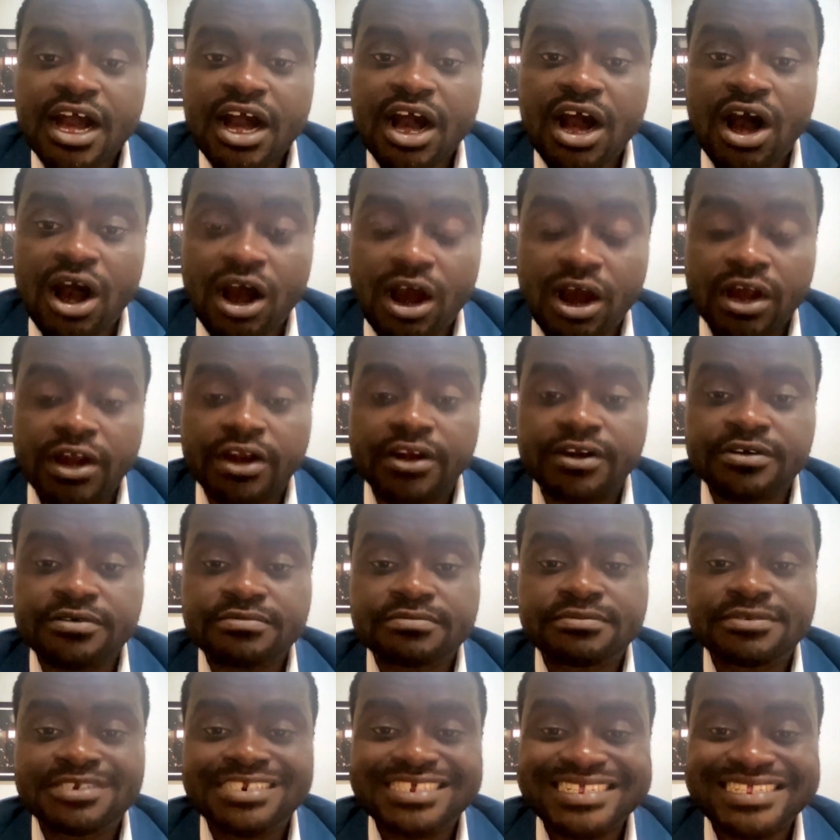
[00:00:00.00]
are
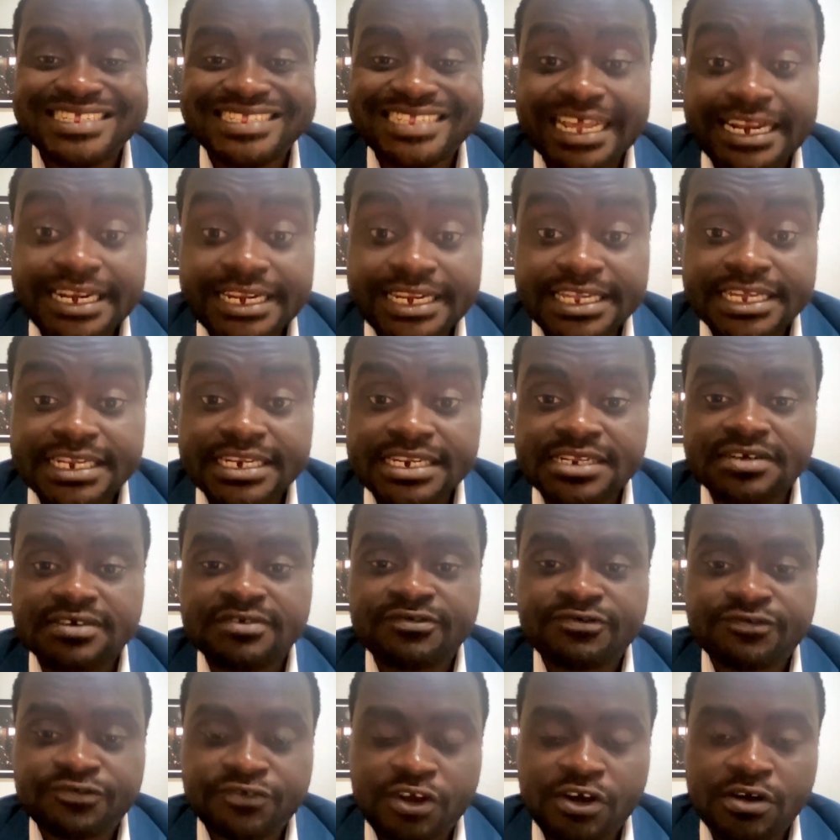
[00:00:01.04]
descended
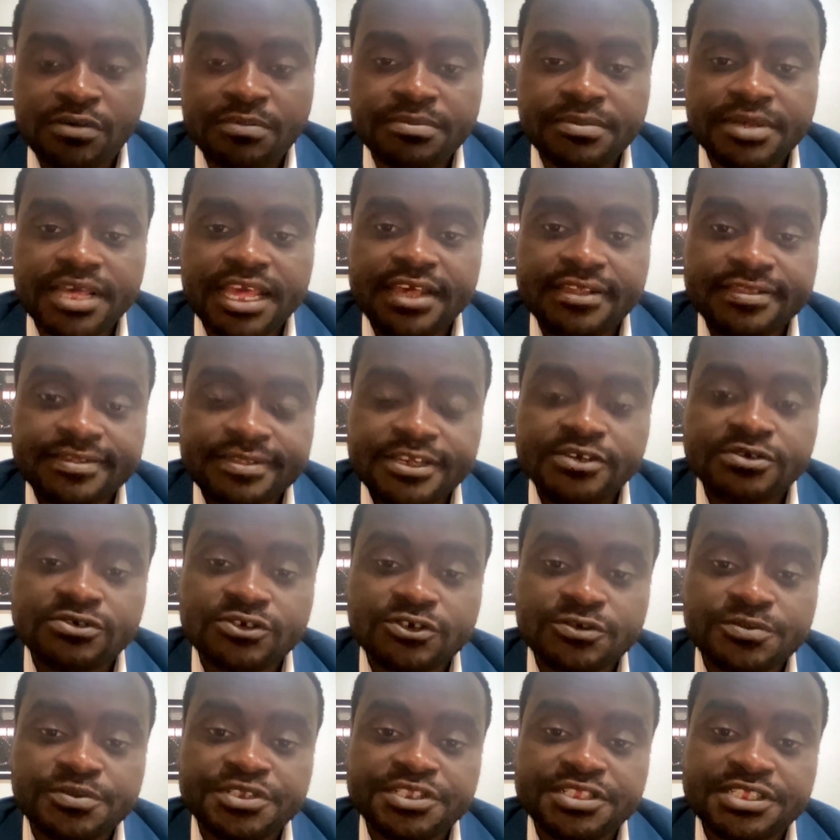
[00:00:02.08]
from ethnic
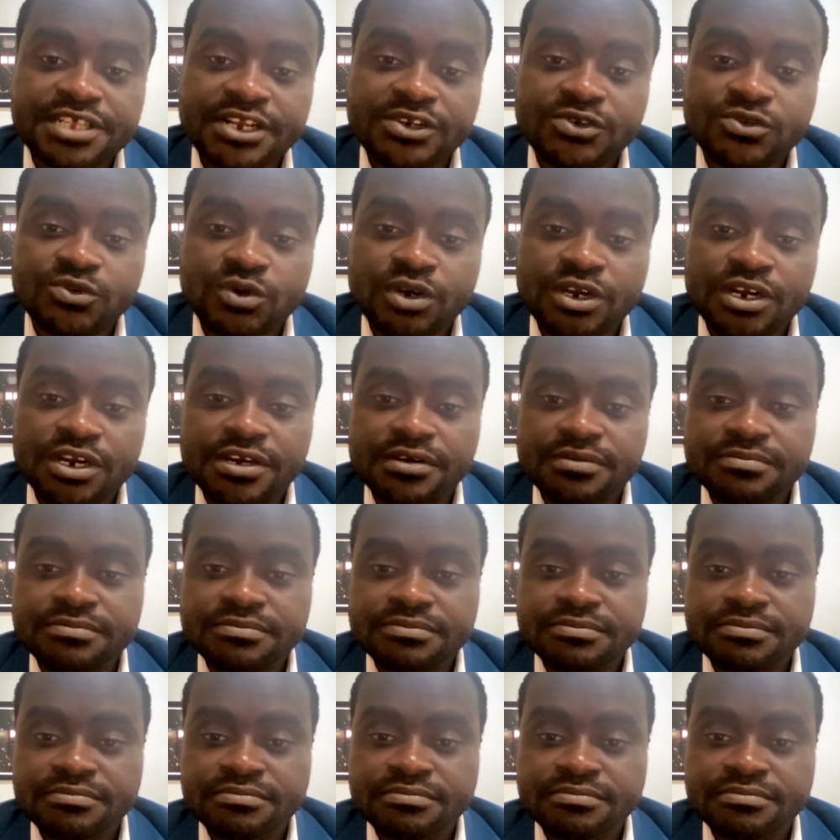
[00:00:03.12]
groups that were